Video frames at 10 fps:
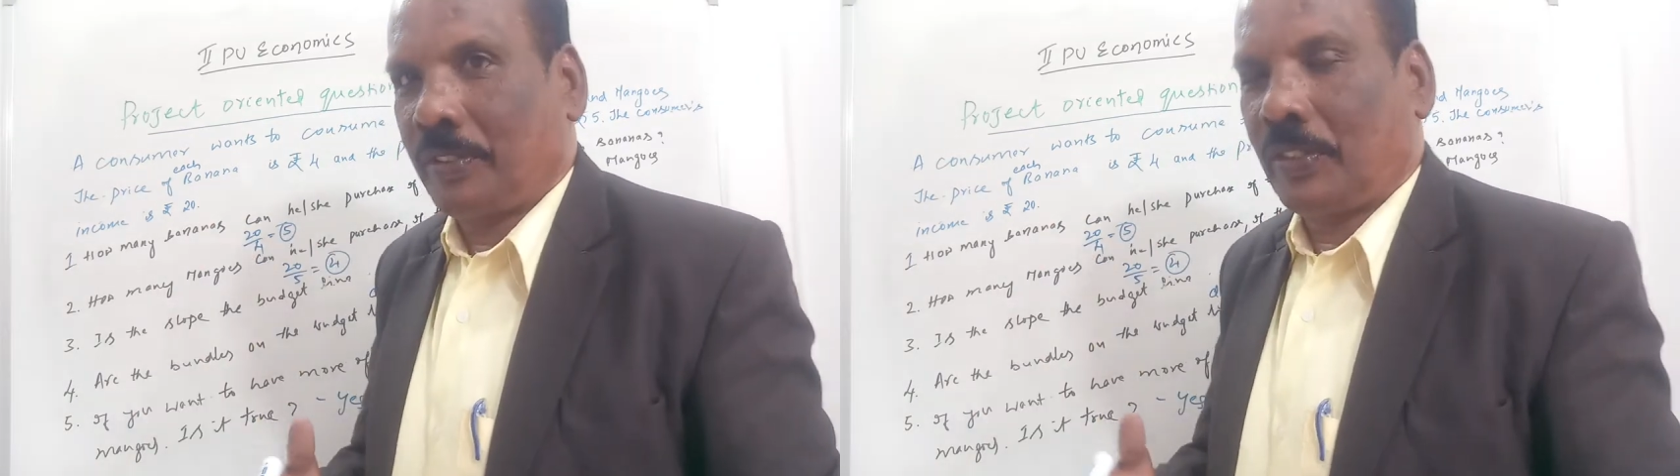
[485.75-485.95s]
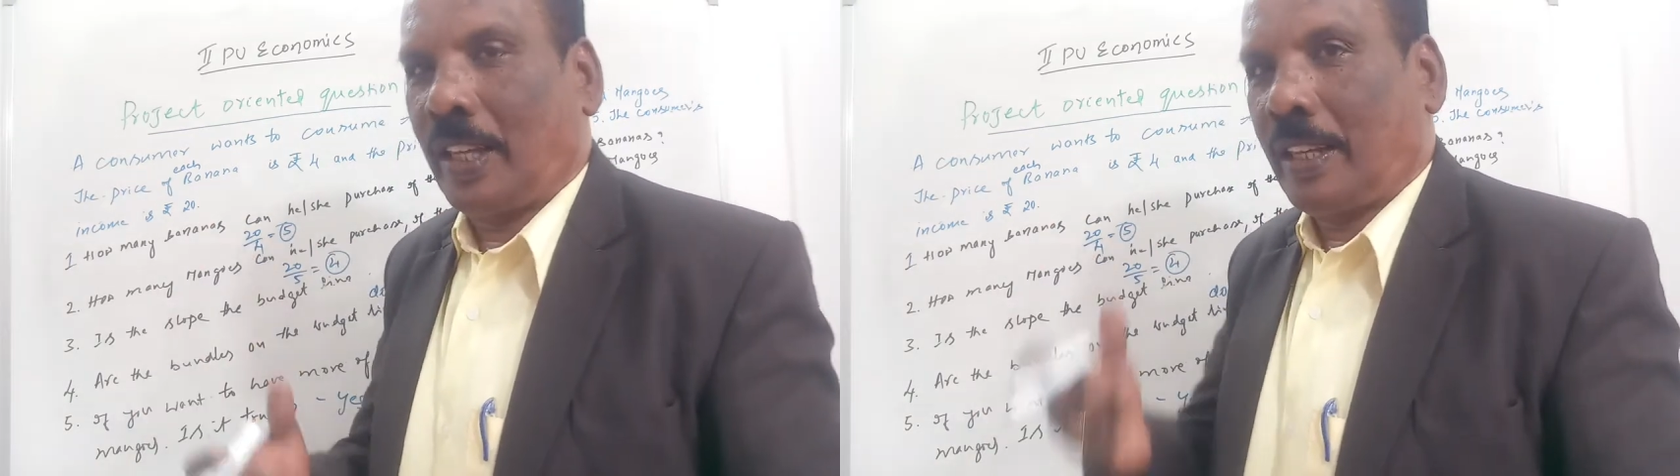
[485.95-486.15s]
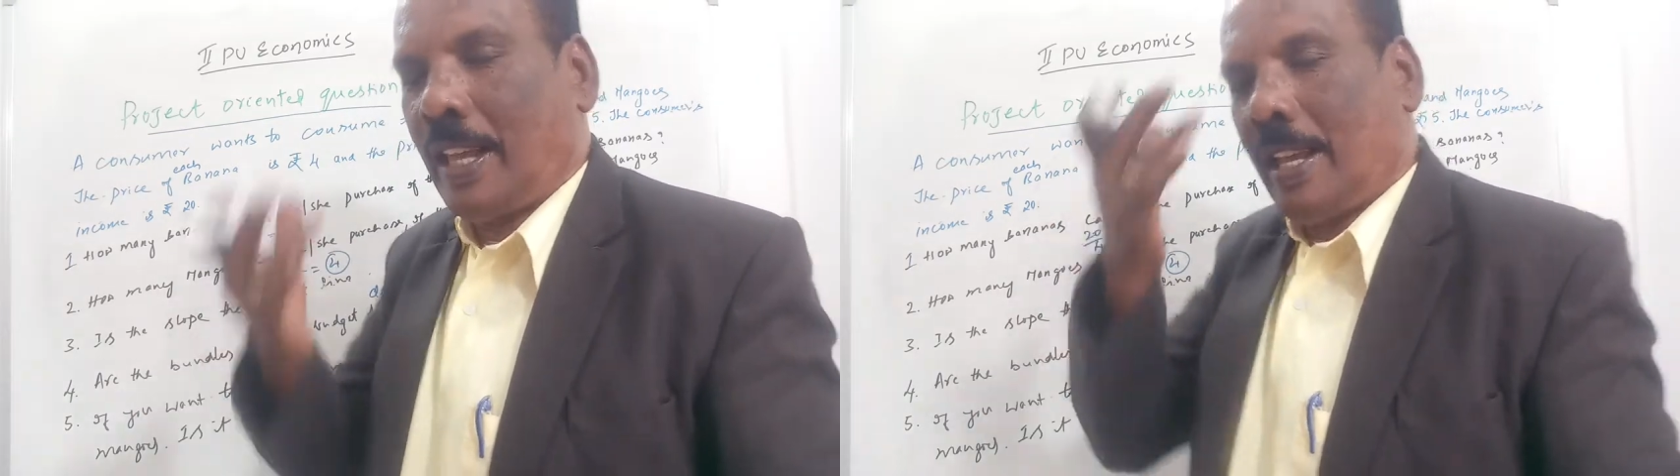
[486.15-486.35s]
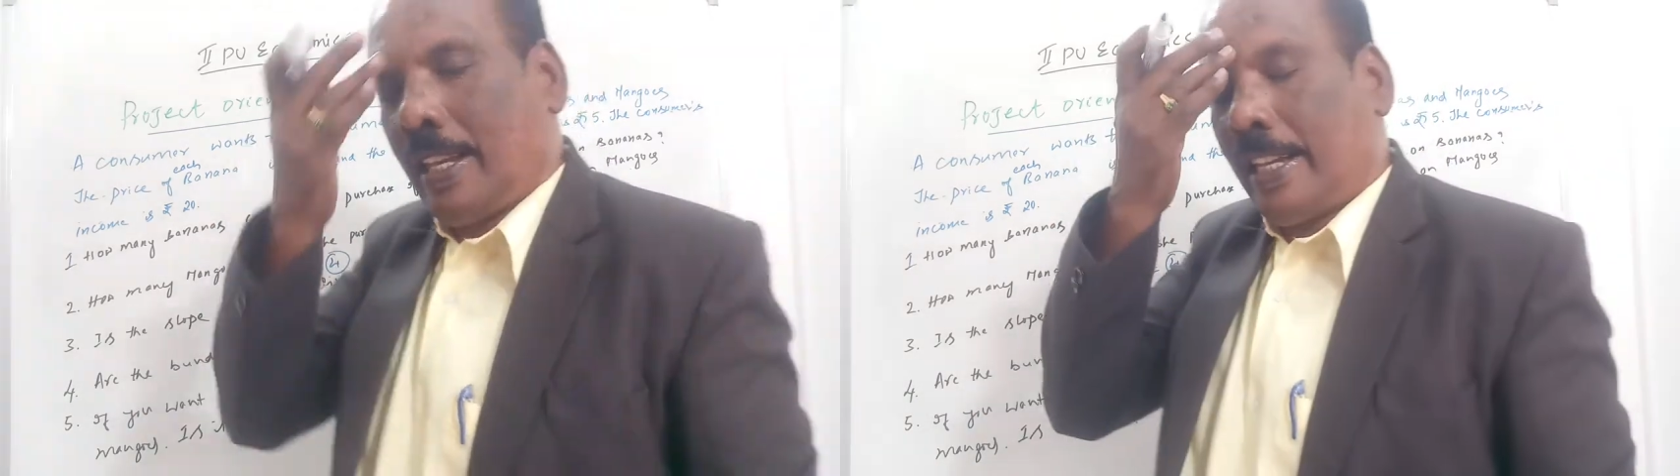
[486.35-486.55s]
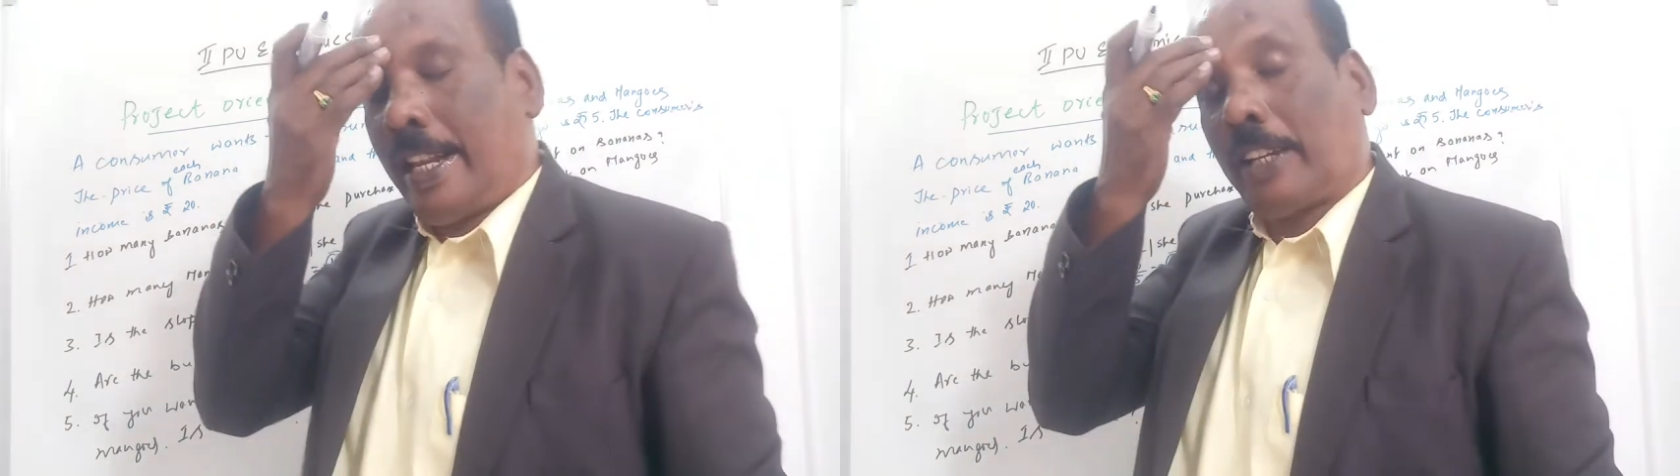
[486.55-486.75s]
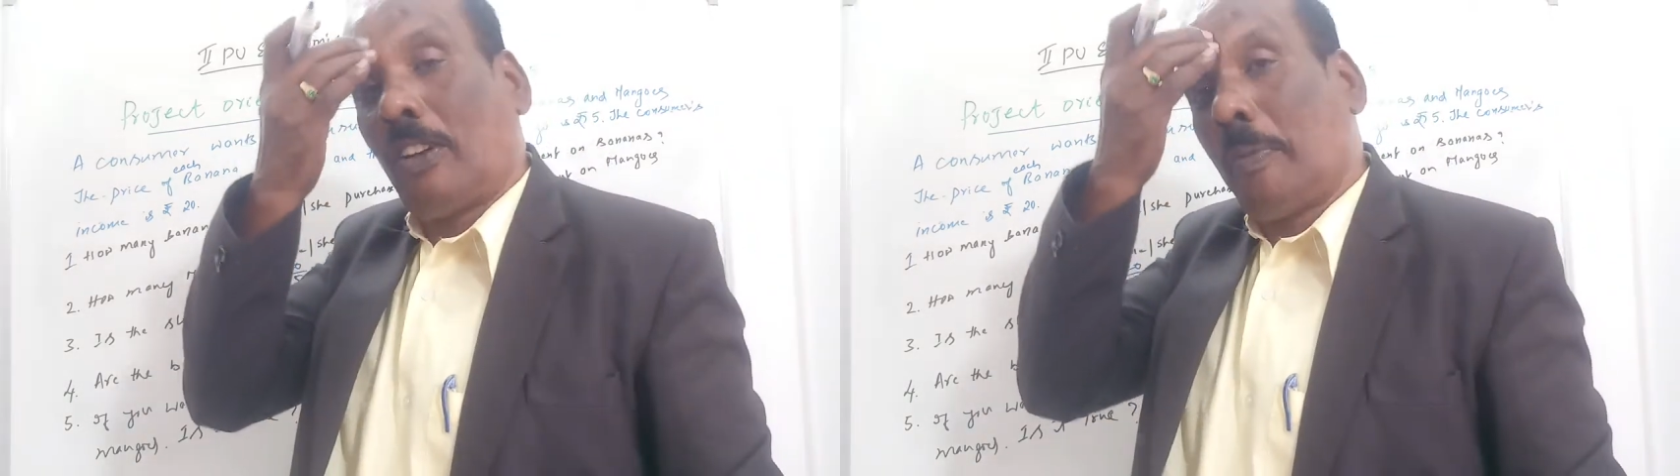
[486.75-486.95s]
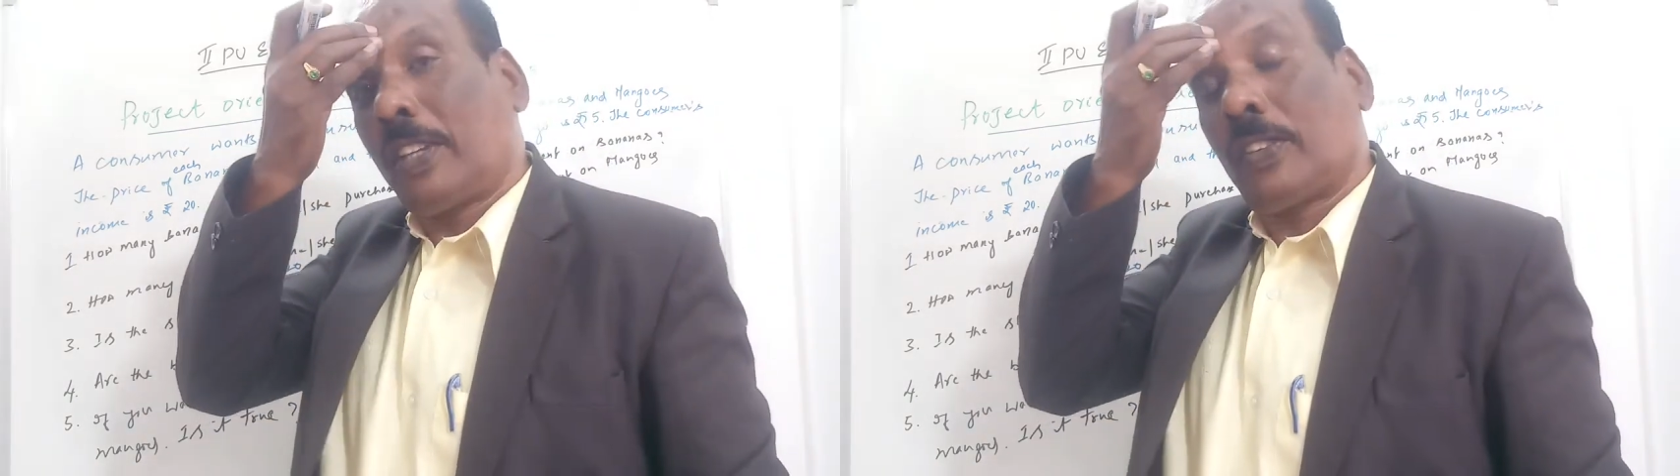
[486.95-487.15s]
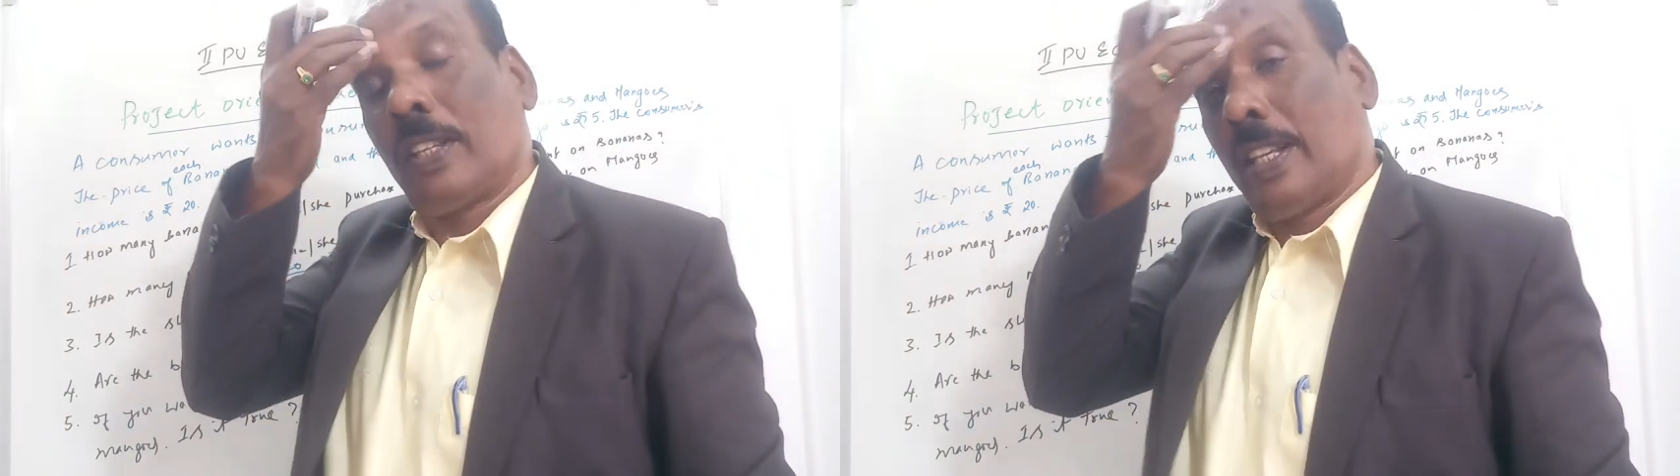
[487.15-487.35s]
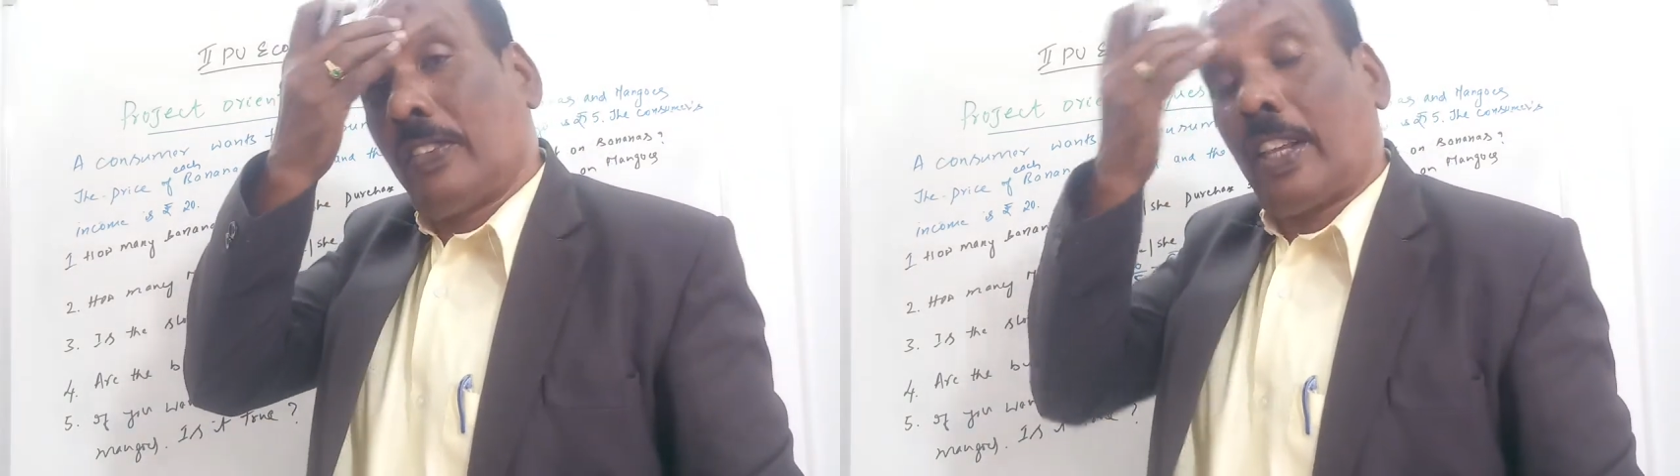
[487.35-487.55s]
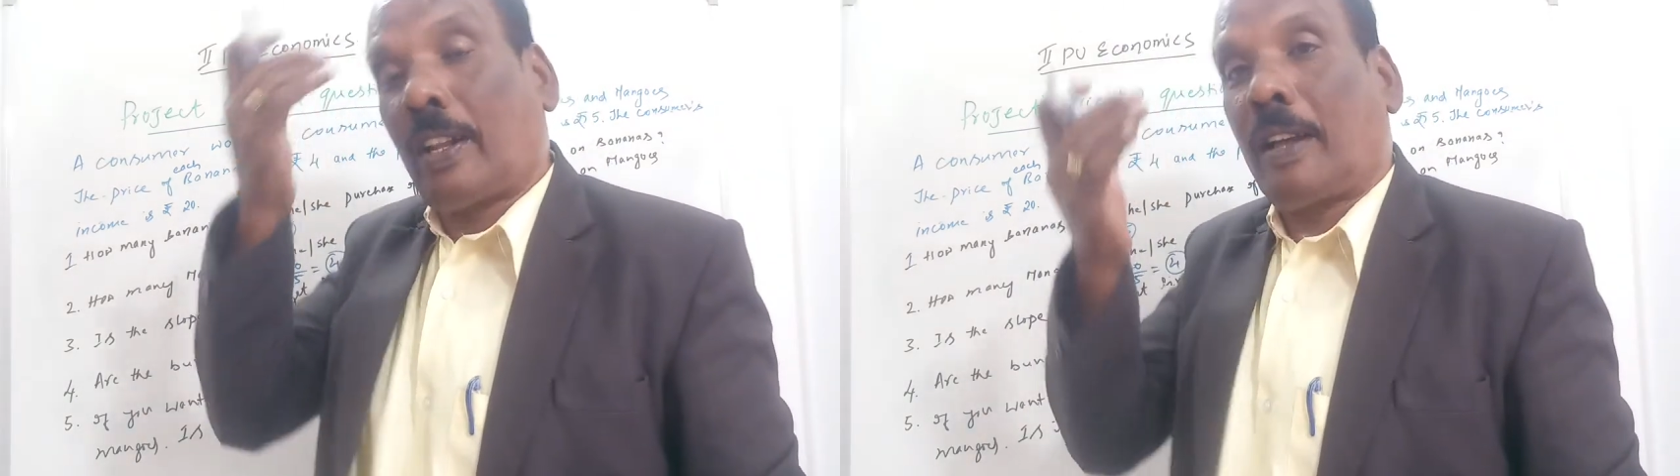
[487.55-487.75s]
see in economics
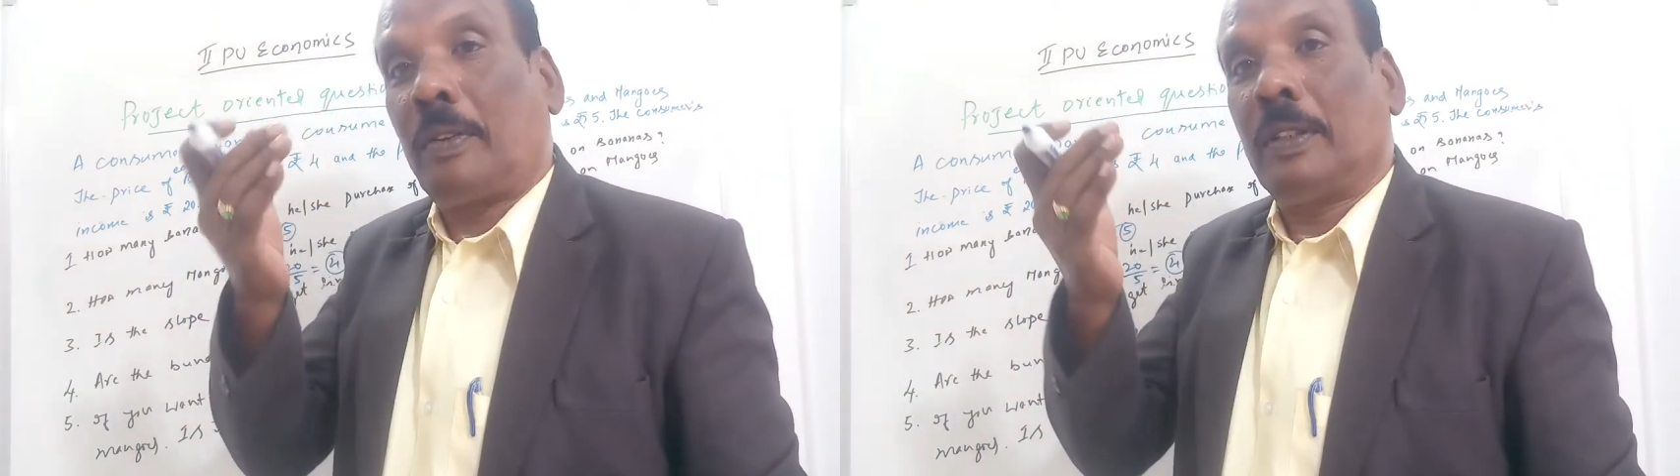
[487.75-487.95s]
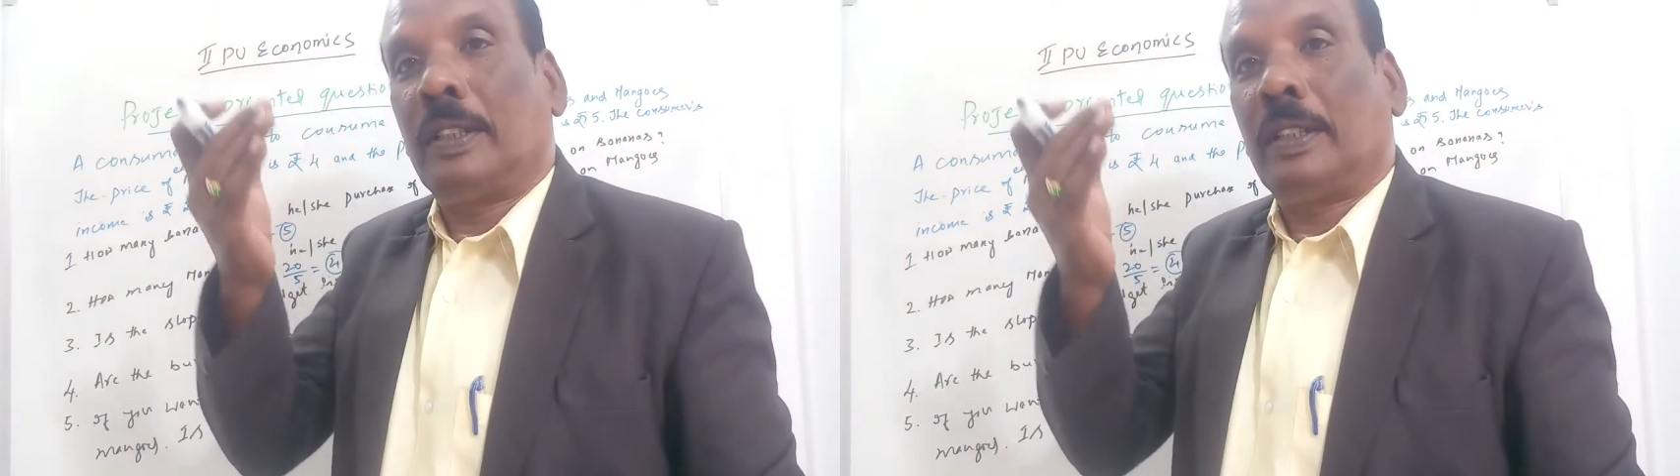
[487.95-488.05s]
there are